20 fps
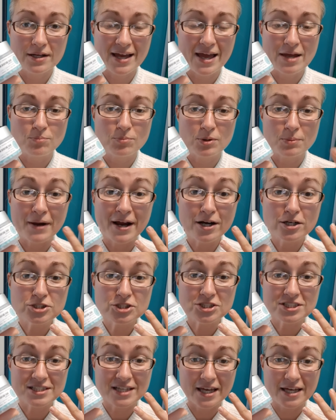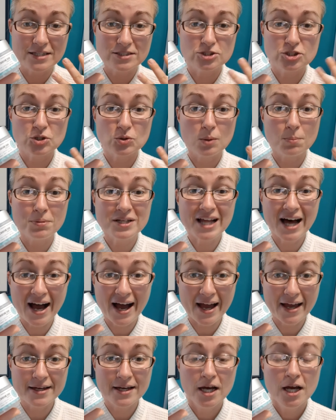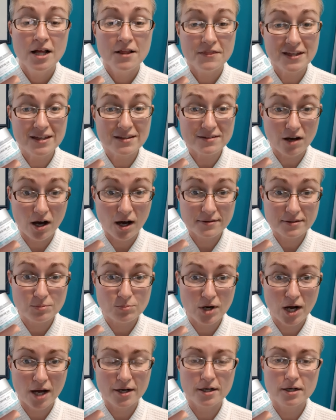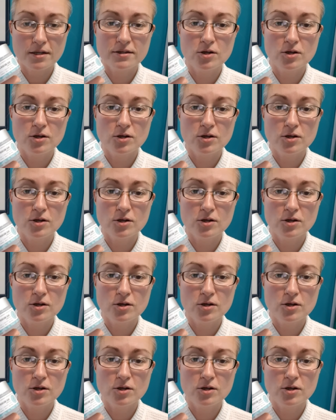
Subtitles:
and prepares your skin to apply these awesome products.